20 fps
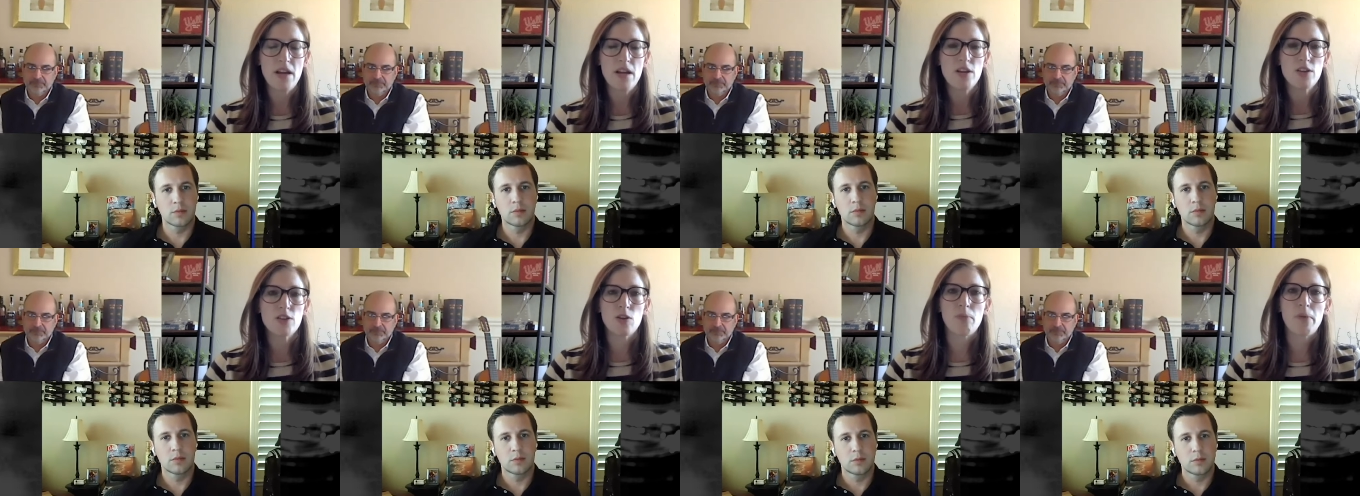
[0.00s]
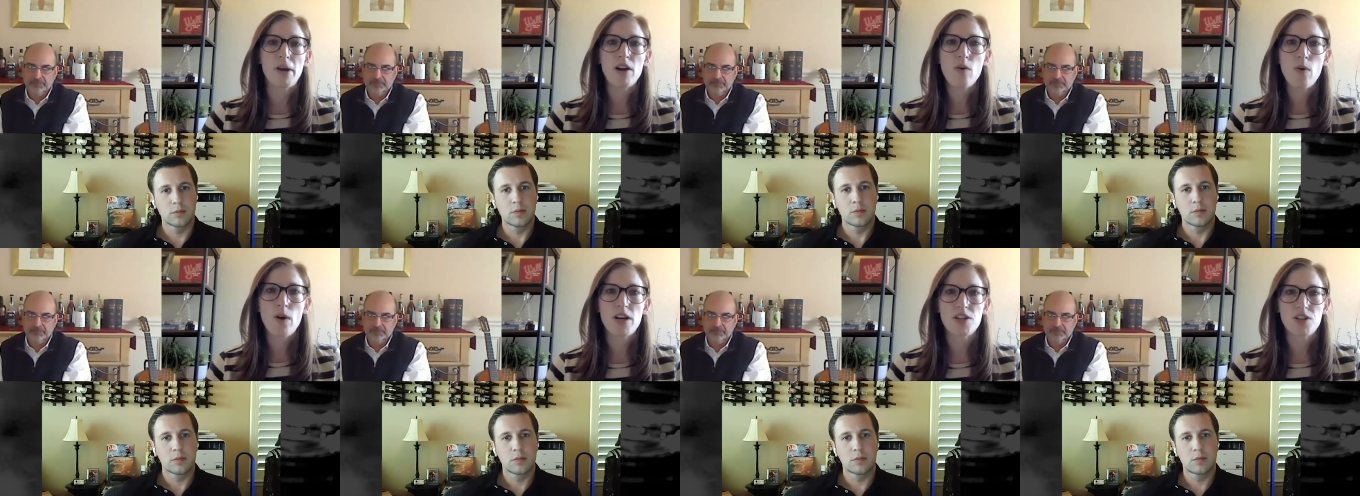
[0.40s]
Speaker 1: So my
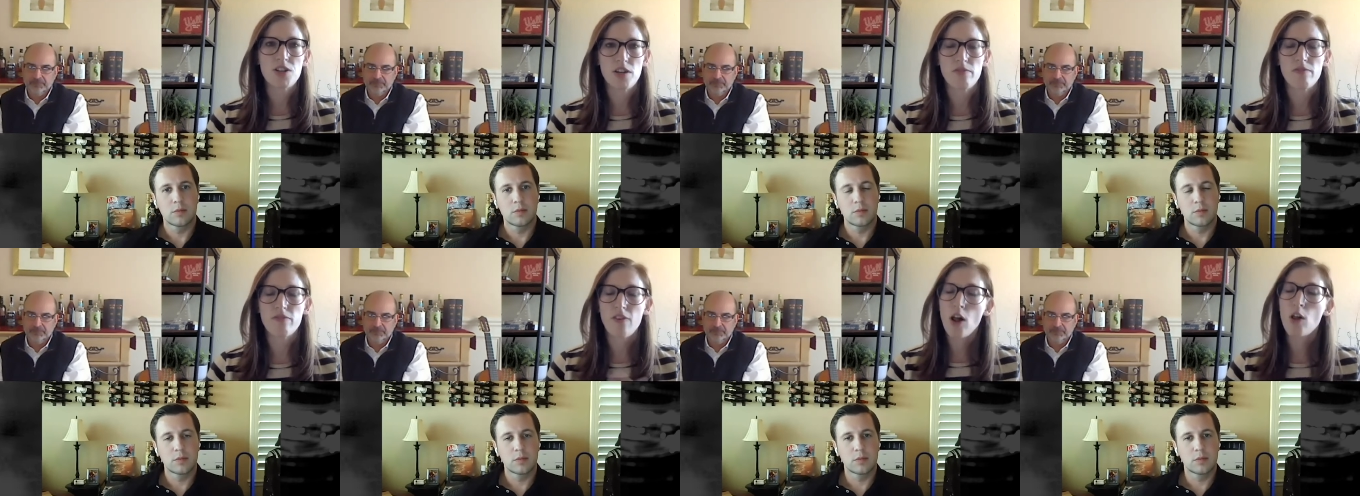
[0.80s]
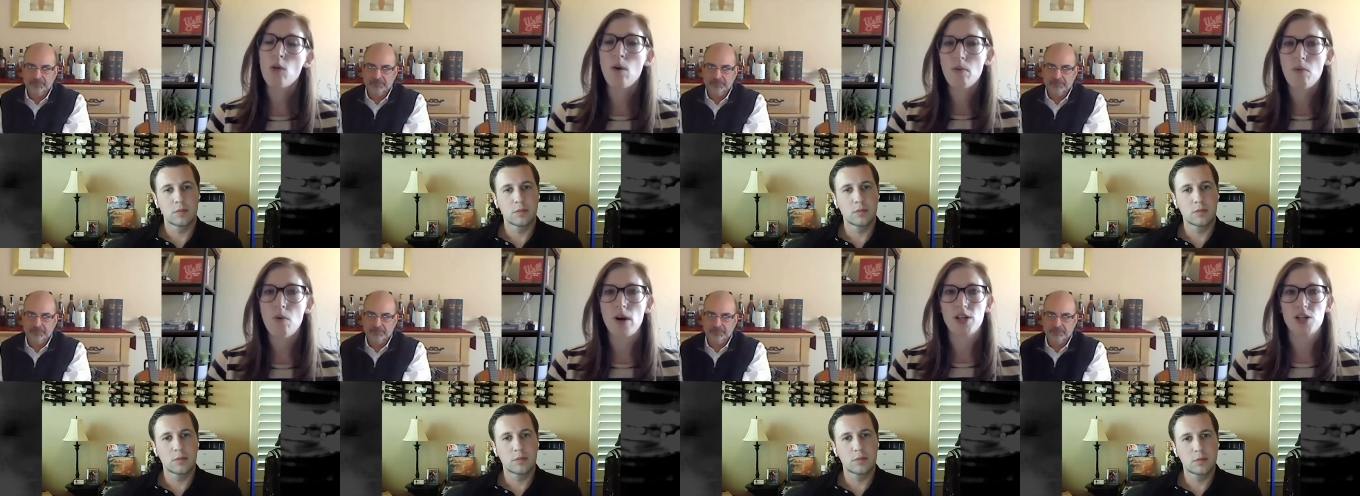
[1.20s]
question,
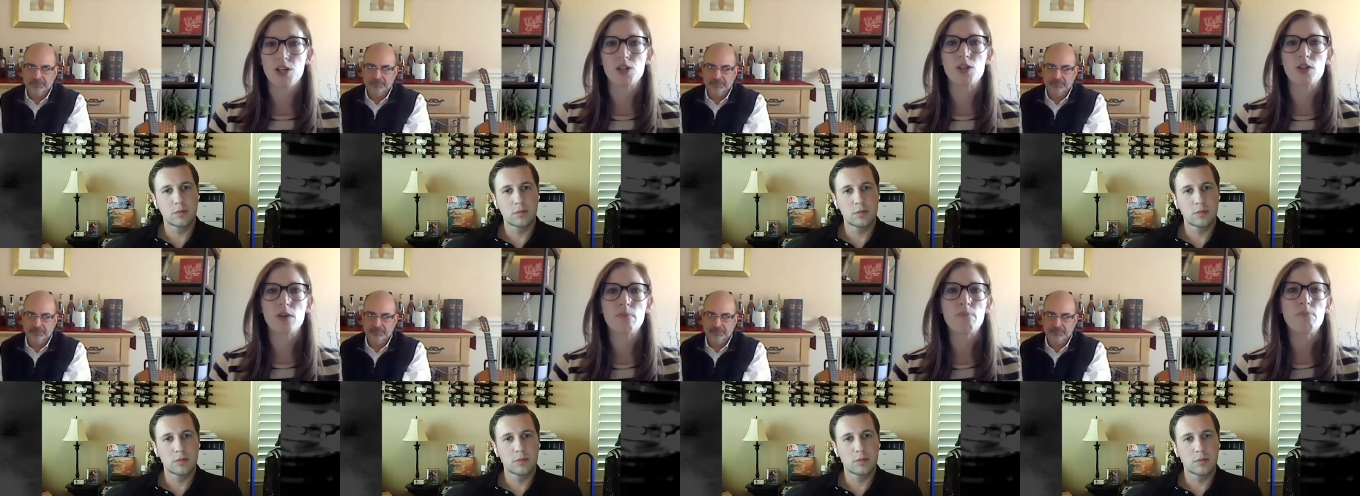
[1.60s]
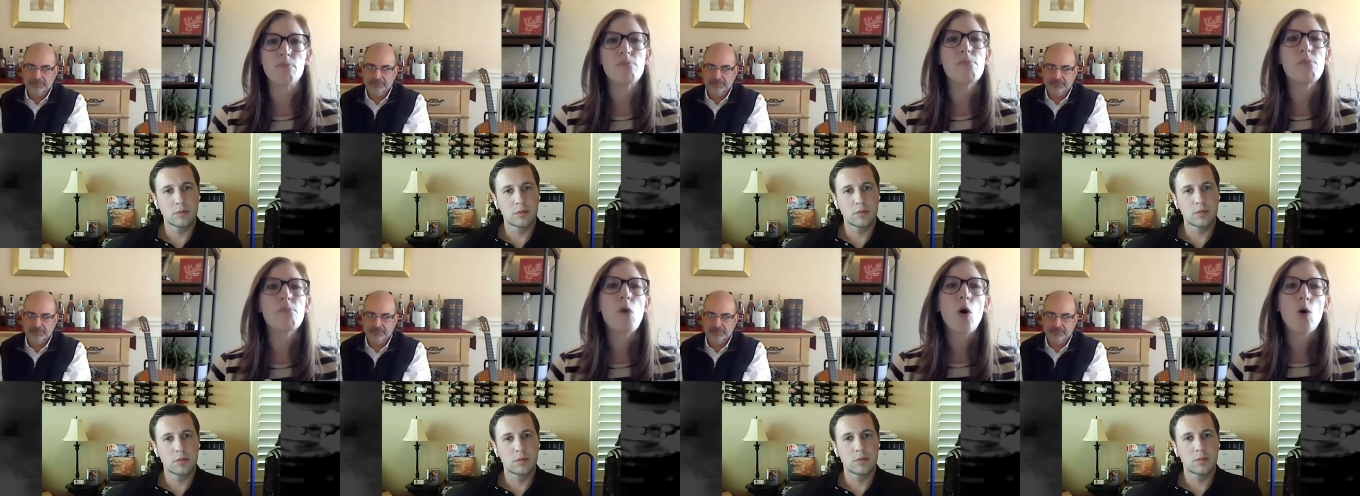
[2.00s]
follow-up question to
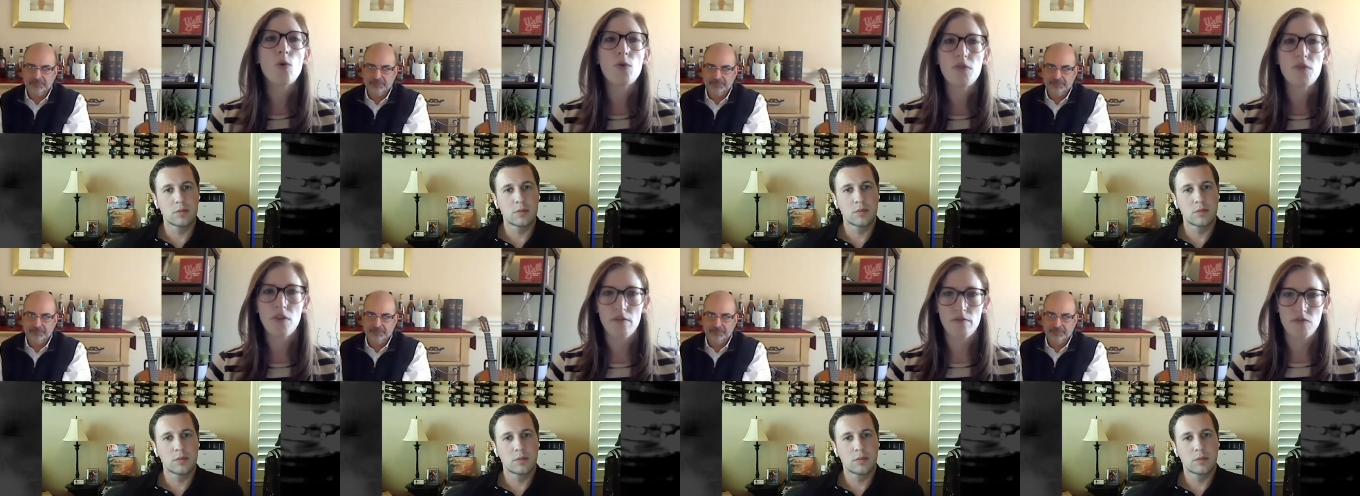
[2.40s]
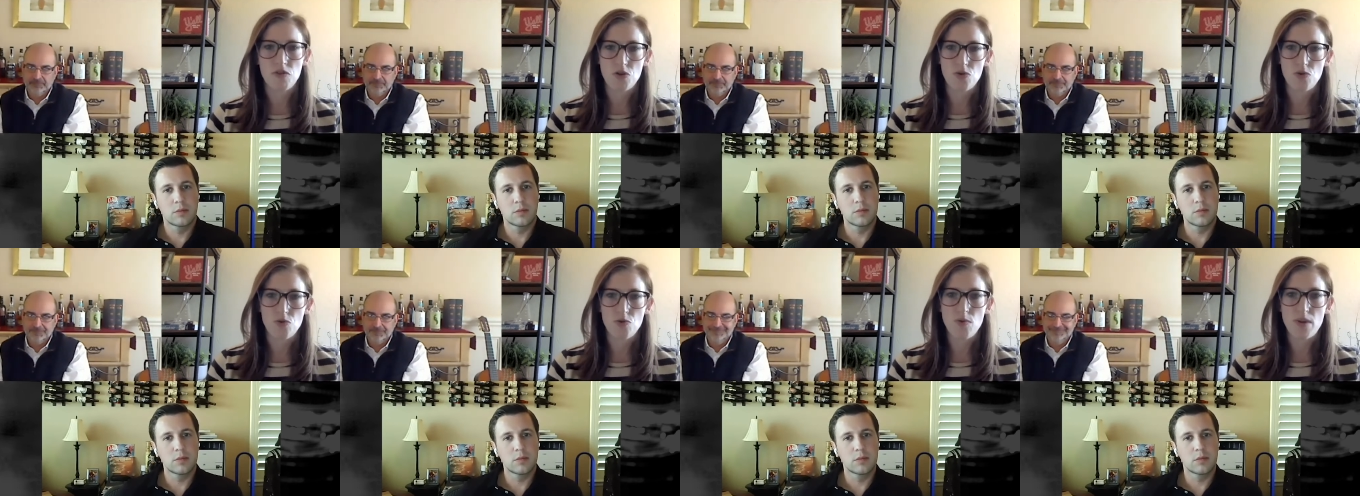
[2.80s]
both of
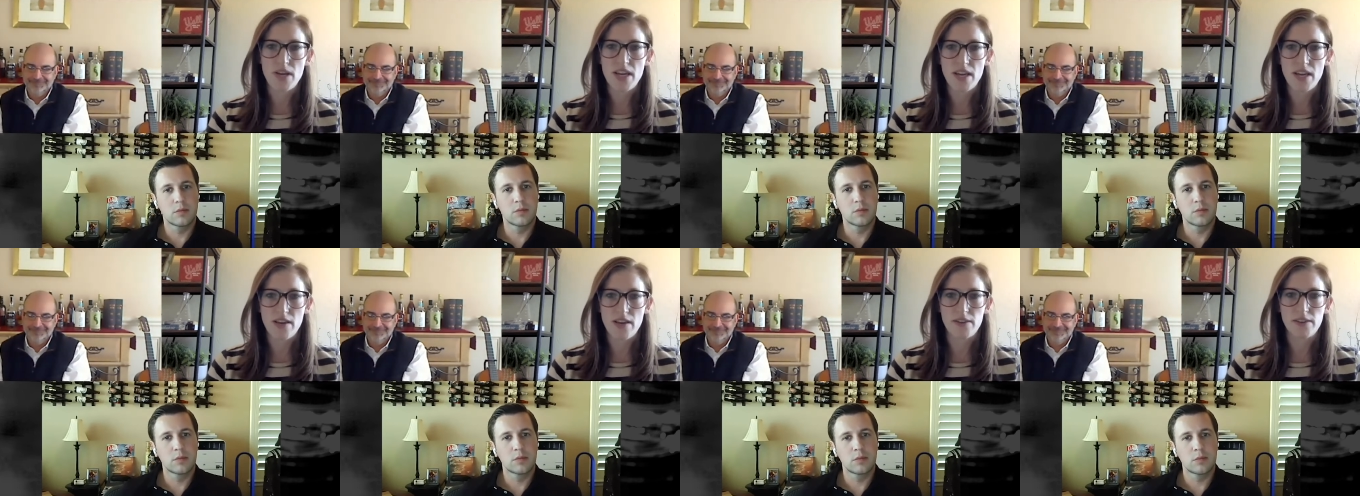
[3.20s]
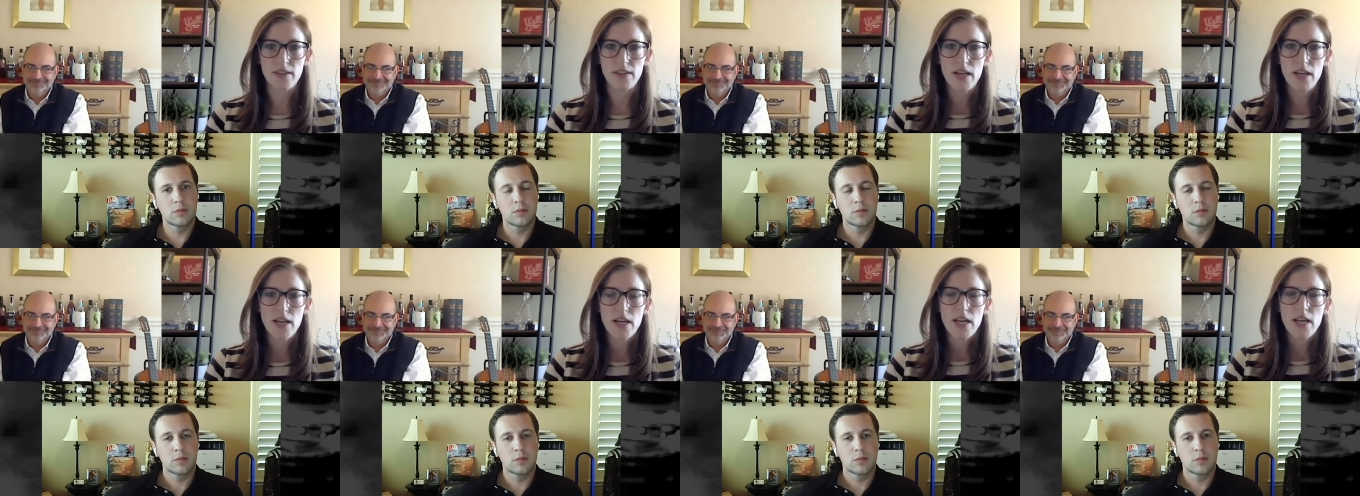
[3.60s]
you is,
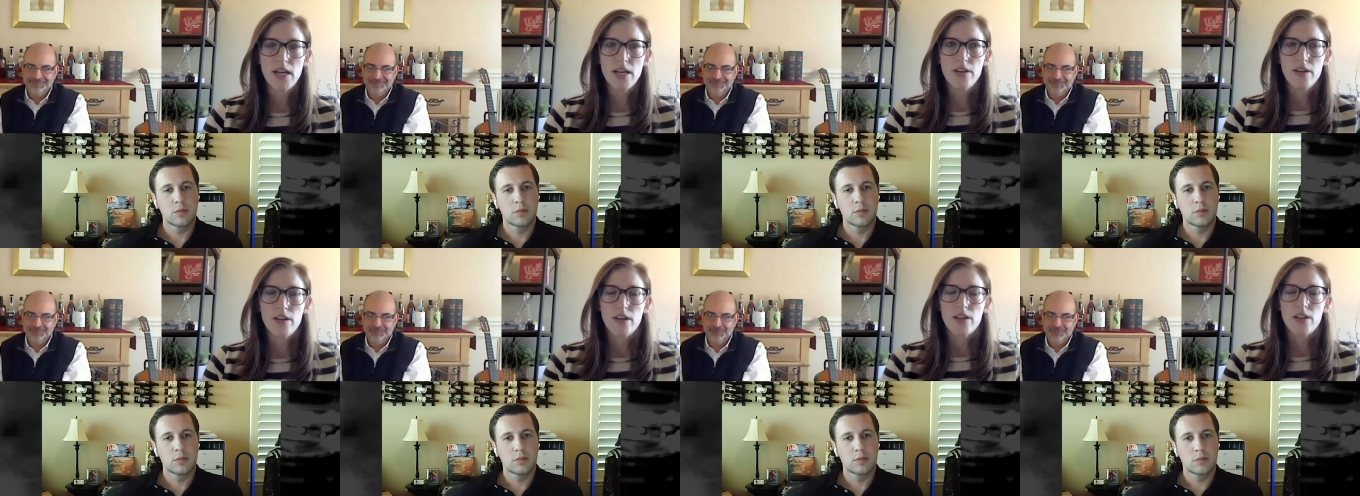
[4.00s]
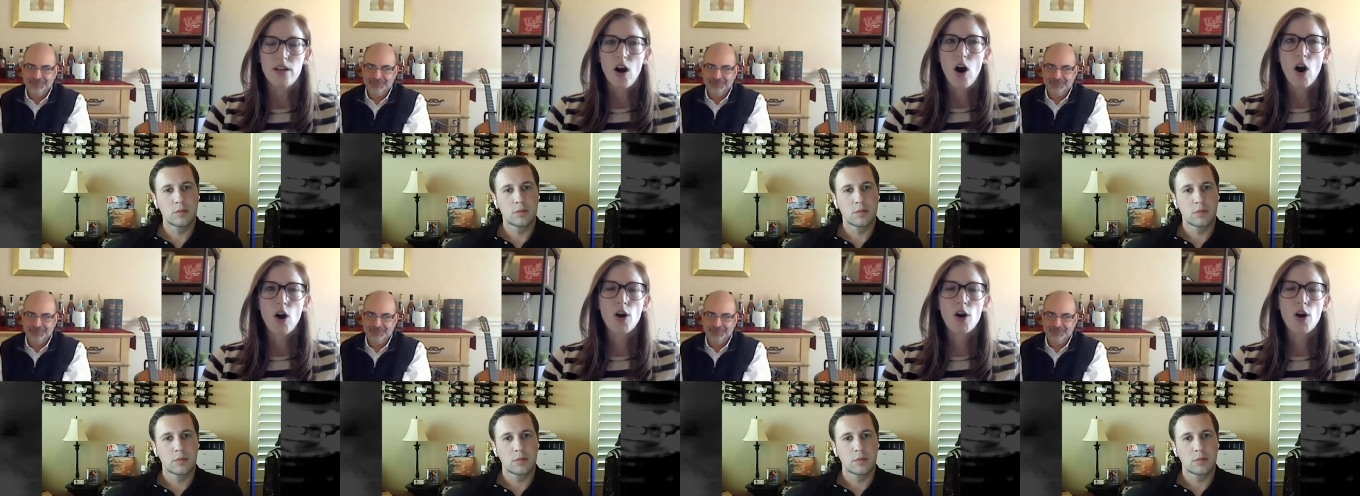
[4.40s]
are